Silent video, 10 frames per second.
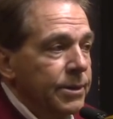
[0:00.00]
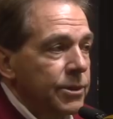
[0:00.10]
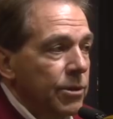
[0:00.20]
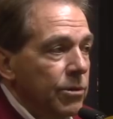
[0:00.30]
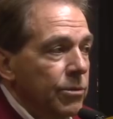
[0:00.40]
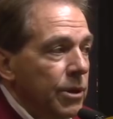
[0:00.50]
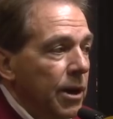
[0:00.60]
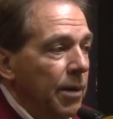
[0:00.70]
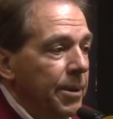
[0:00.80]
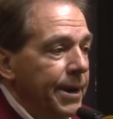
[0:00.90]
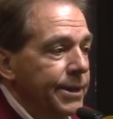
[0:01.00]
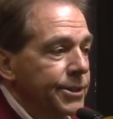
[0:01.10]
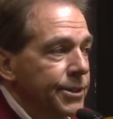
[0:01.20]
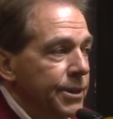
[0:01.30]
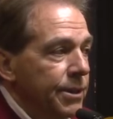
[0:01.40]
So the
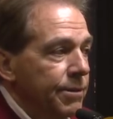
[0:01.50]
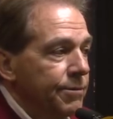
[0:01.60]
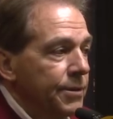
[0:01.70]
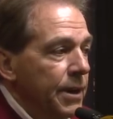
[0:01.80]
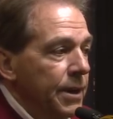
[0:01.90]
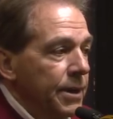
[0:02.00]
combination of